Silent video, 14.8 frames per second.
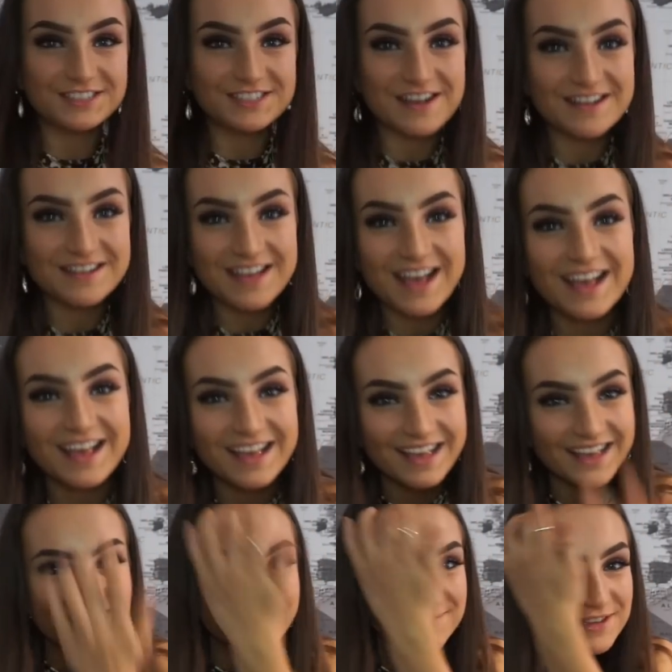done
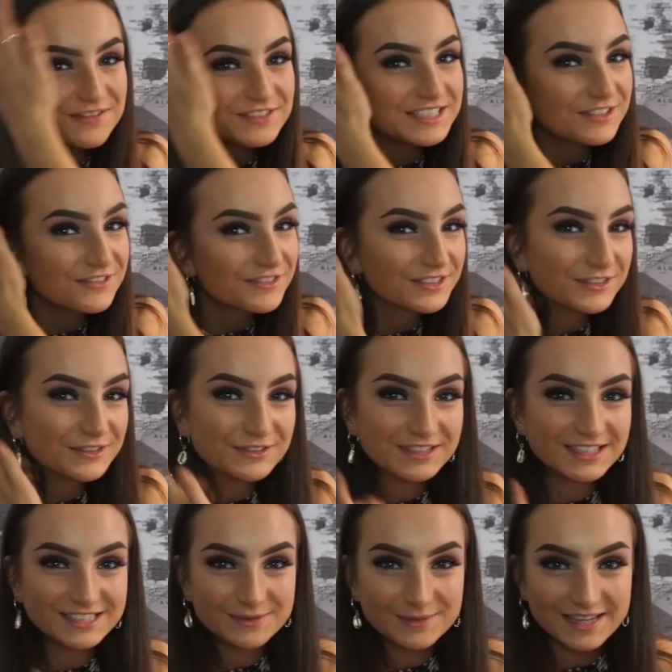a bit of a different haul
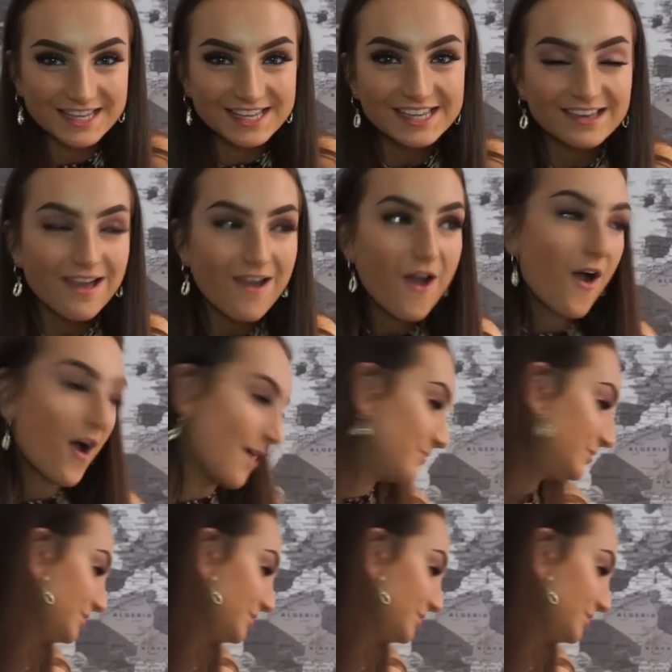this week. I'm